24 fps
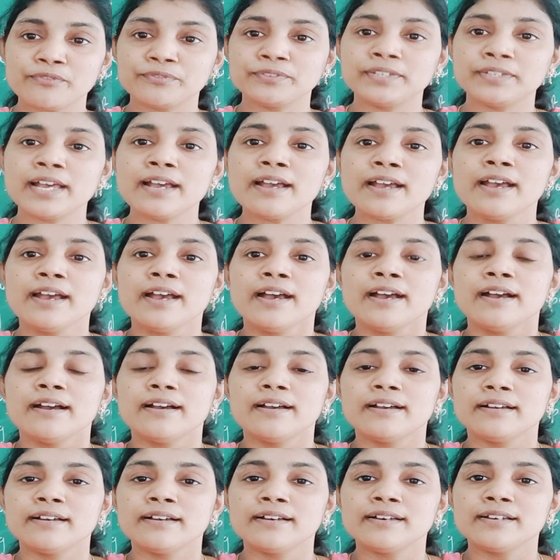
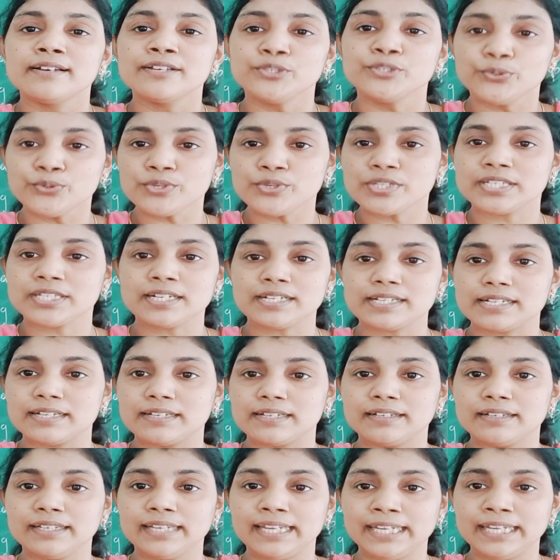the user
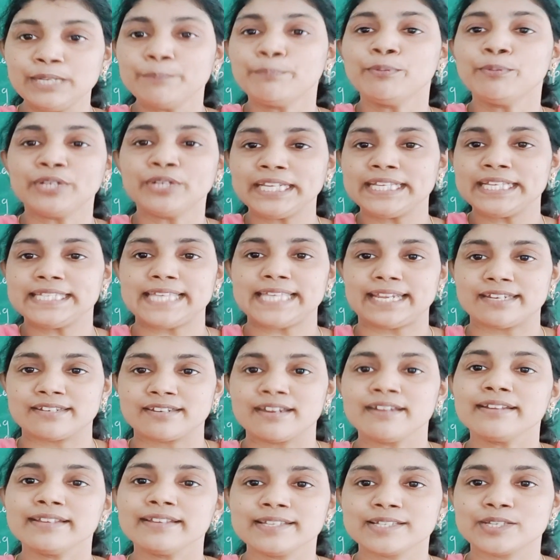inputting
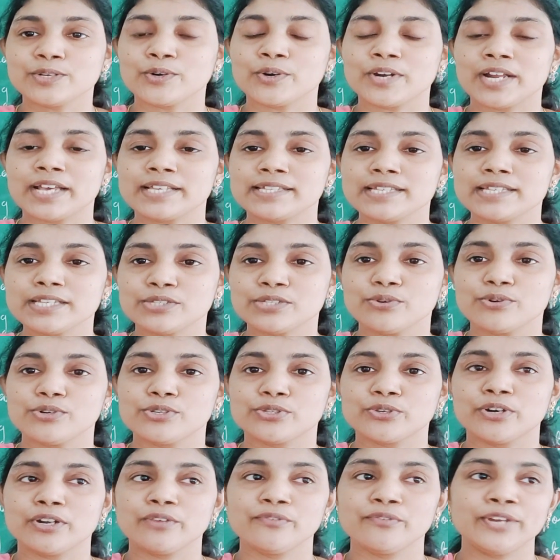section is known as a
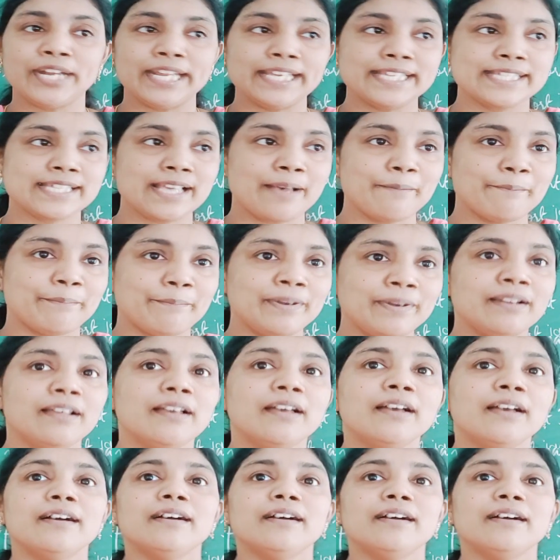source code. For example,